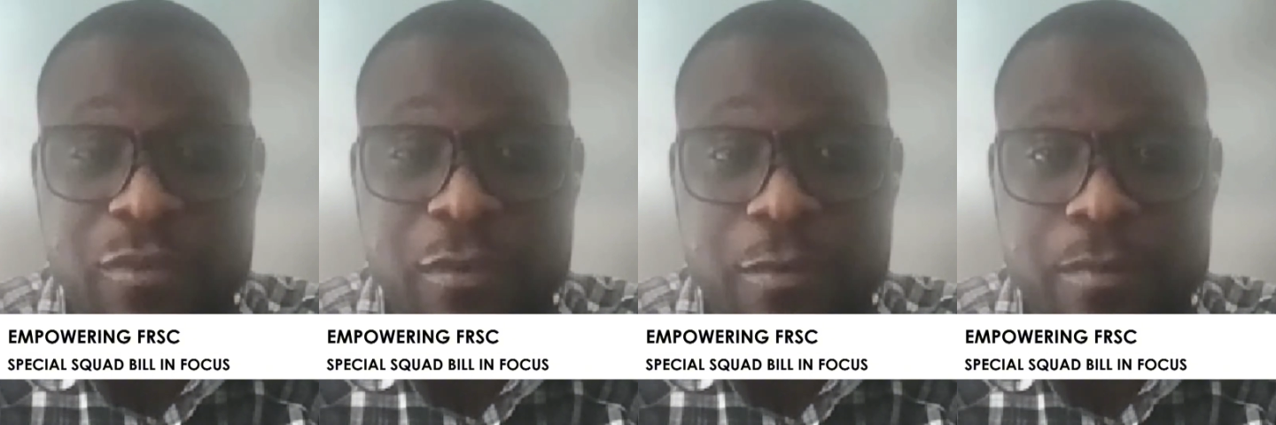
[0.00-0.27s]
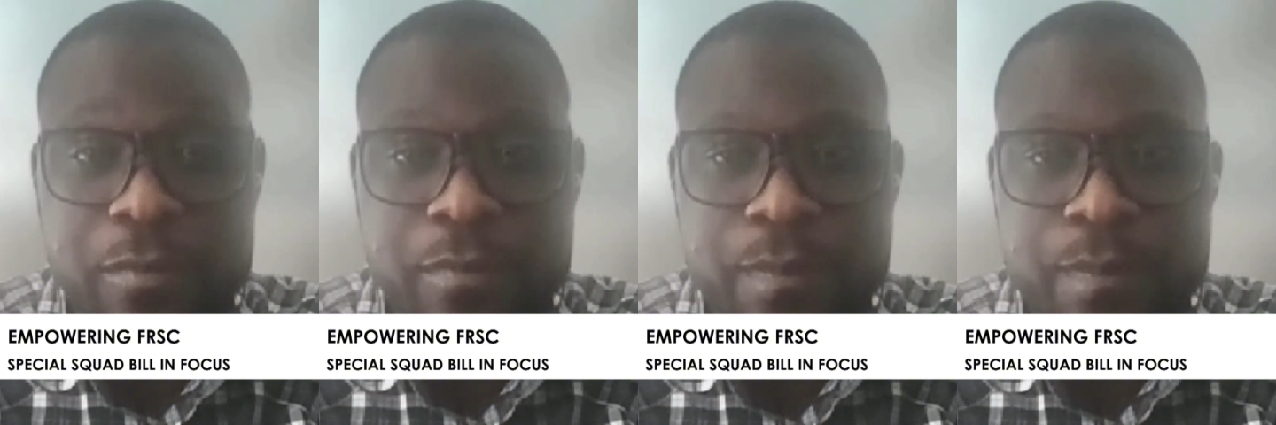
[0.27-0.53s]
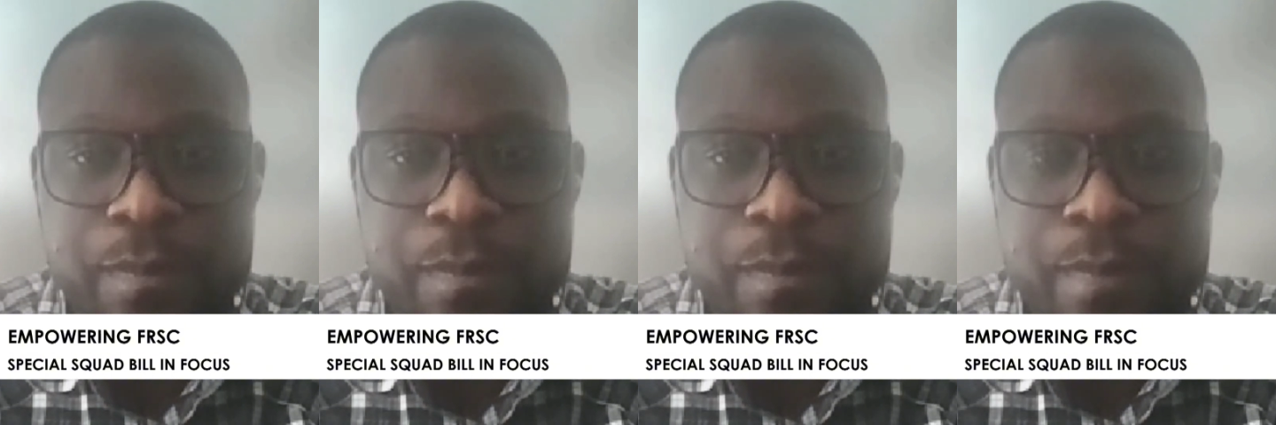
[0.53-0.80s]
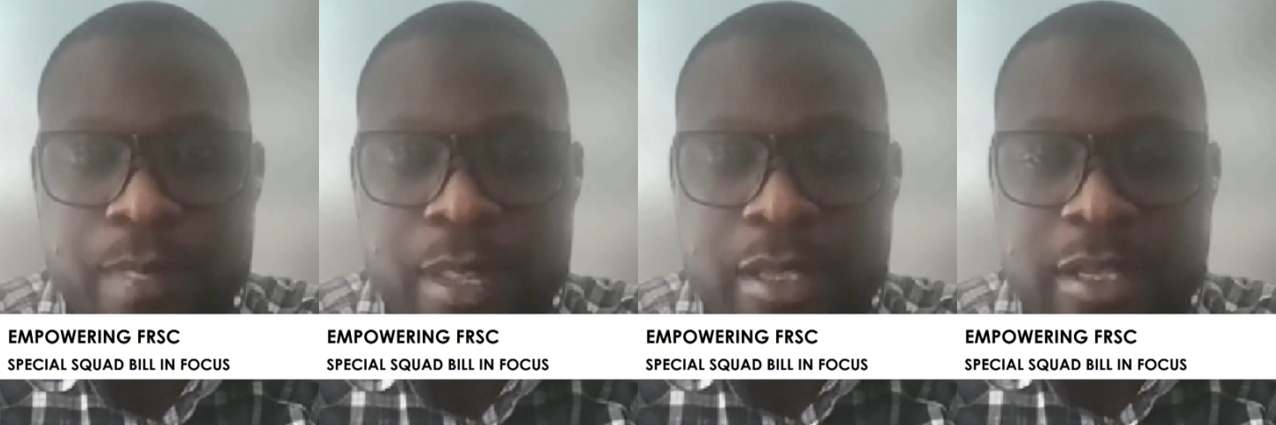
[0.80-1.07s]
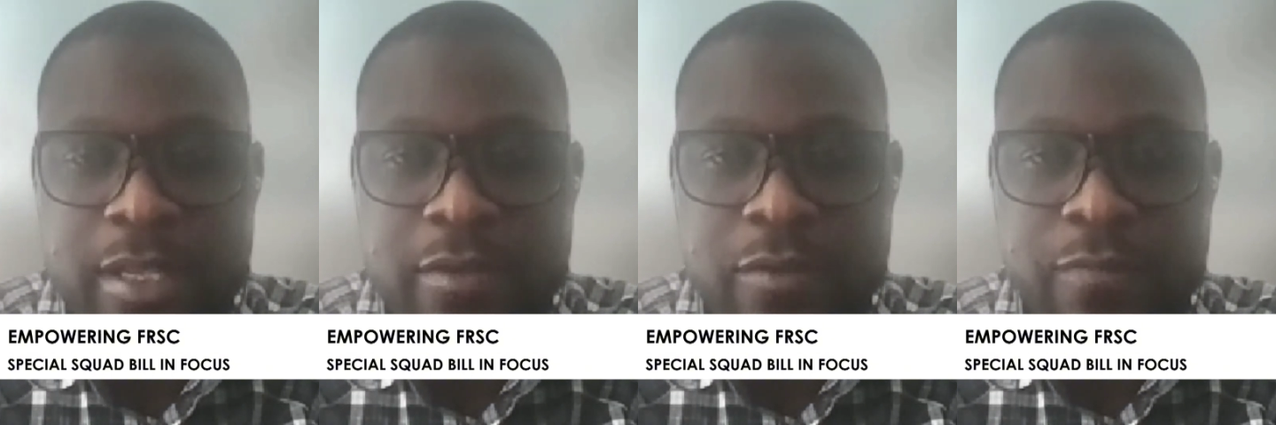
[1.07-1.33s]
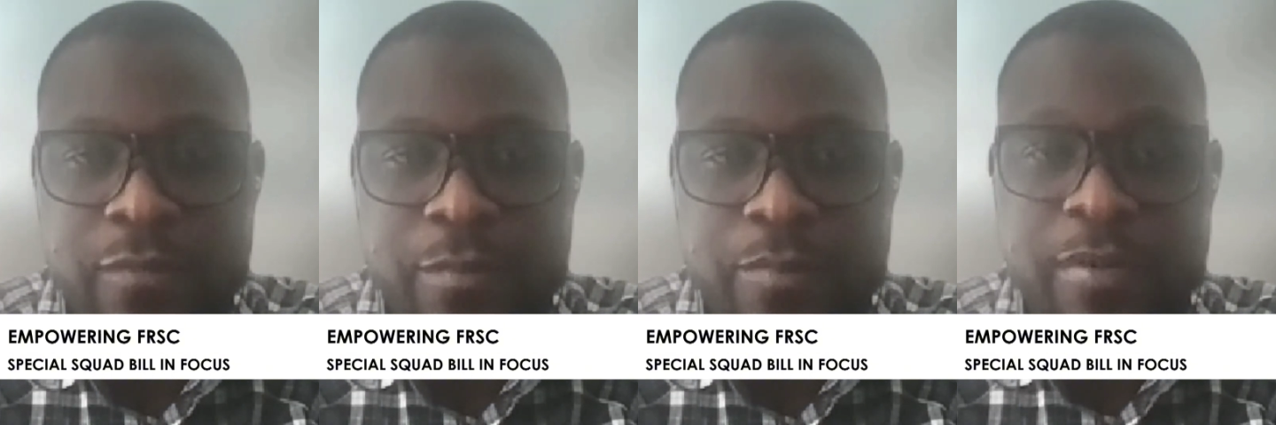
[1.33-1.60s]
They go for
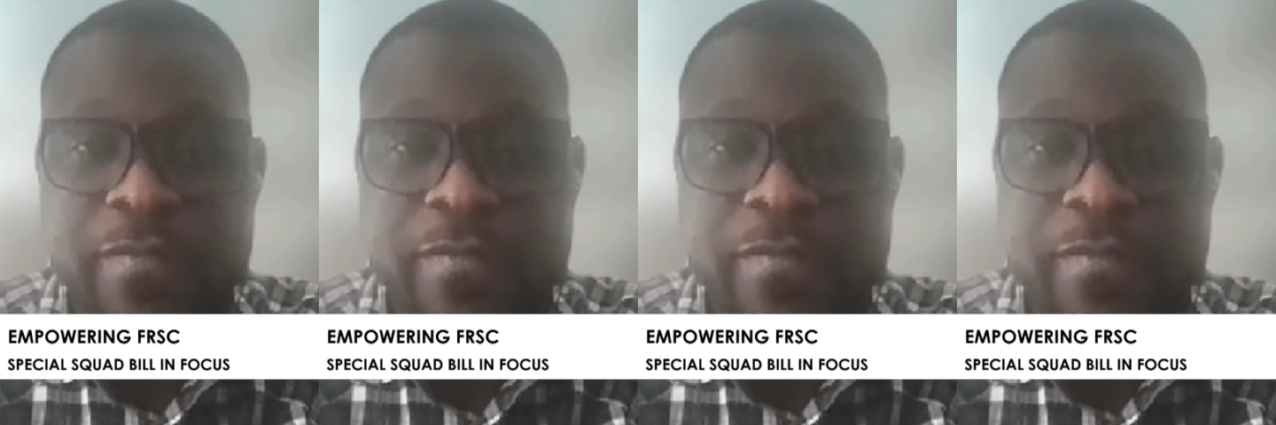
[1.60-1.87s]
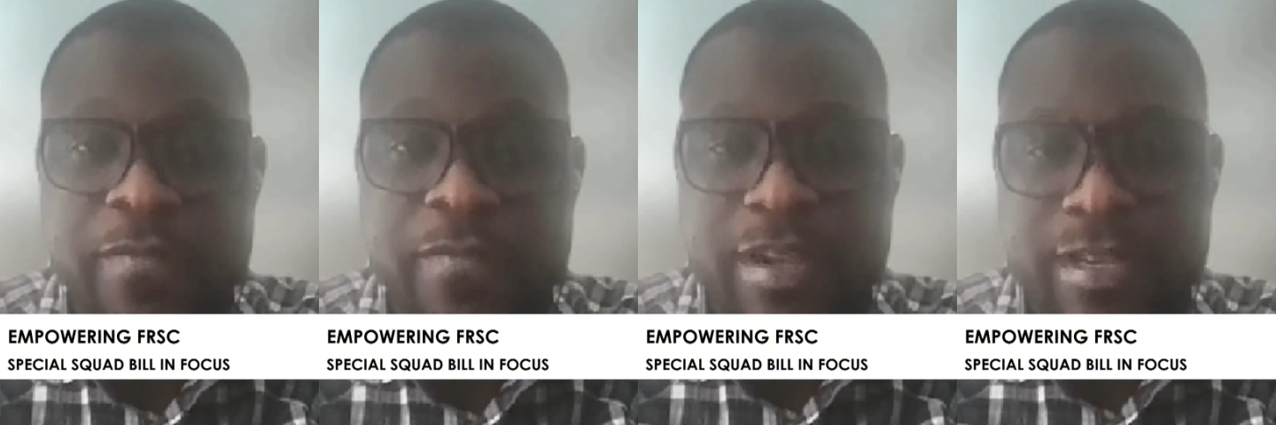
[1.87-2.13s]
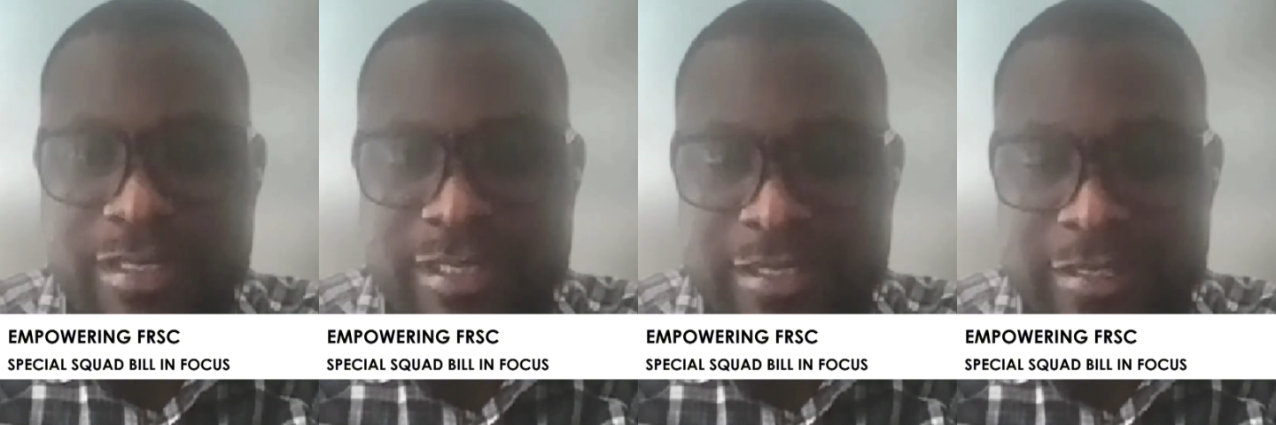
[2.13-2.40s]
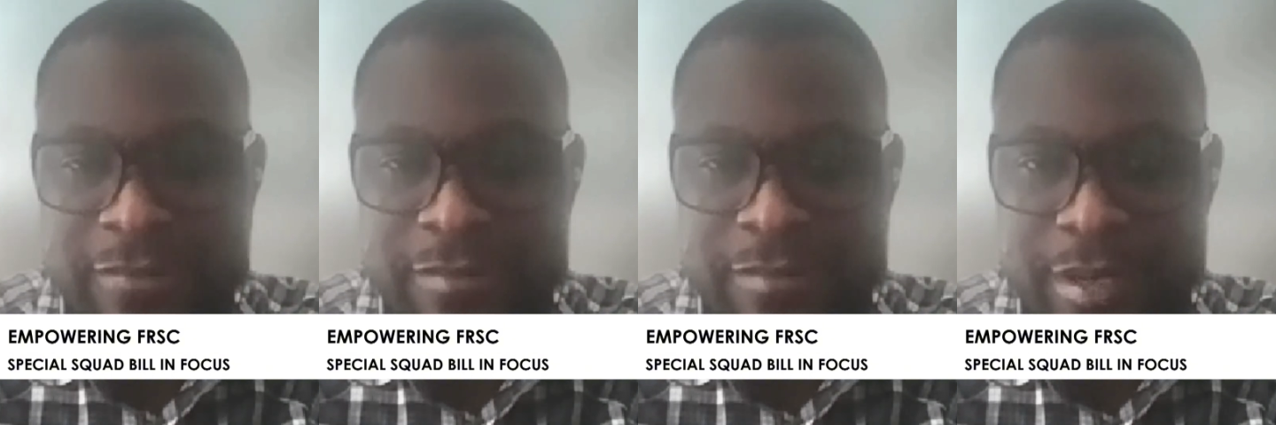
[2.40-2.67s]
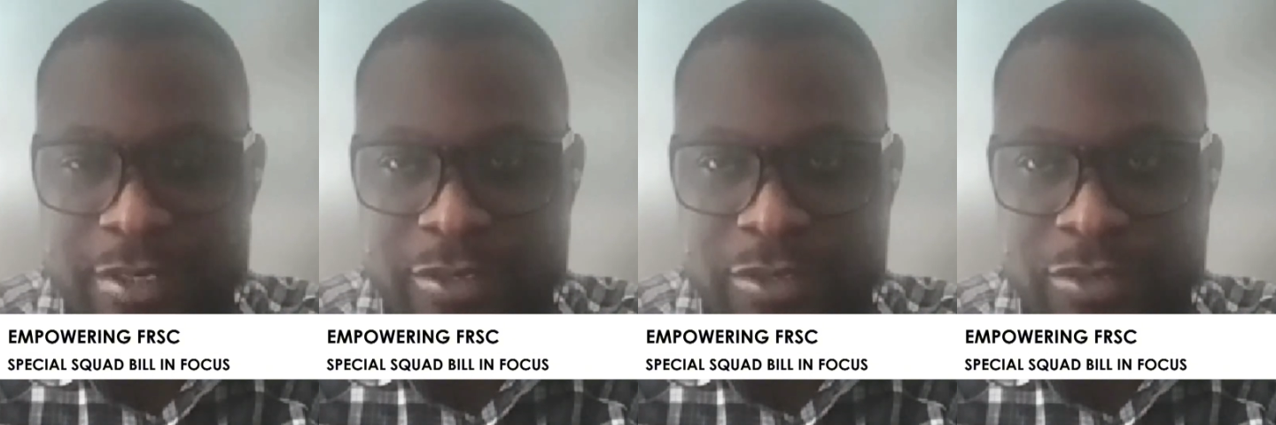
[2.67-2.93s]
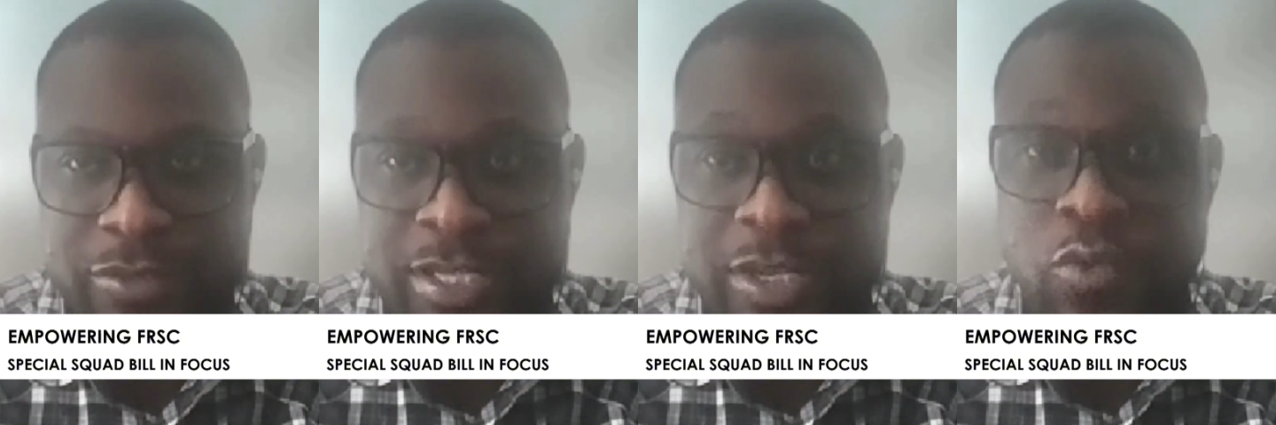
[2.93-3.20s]
preventive
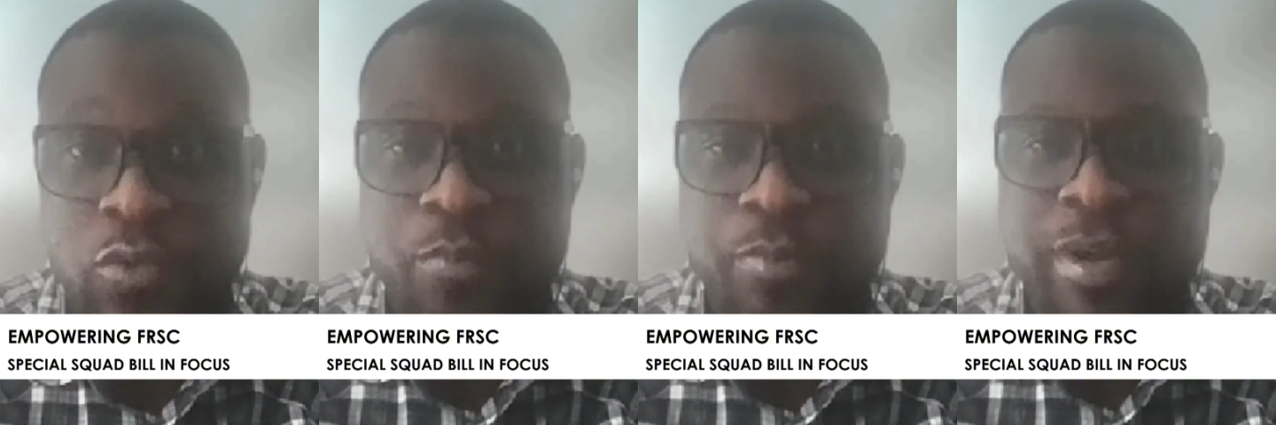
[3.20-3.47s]
measures.